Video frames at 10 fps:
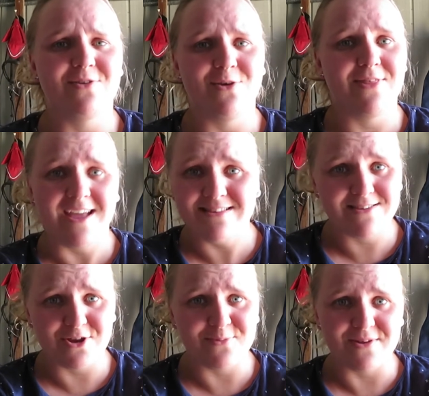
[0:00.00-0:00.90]
so that's
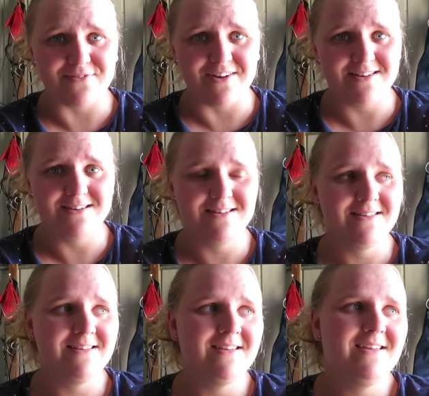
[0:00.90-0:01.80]
going to be fun.
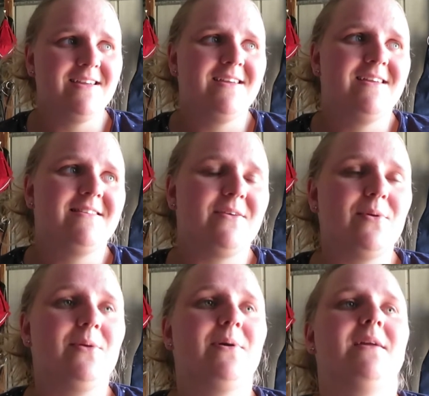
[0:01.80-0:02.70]
So
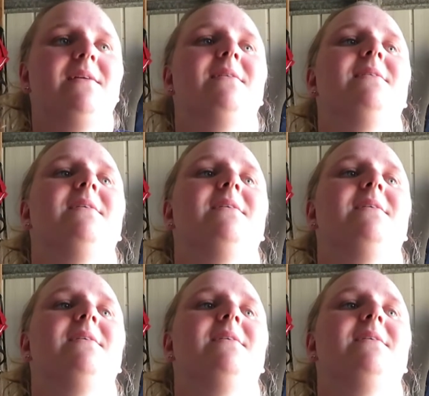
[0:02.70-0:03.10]
anyway.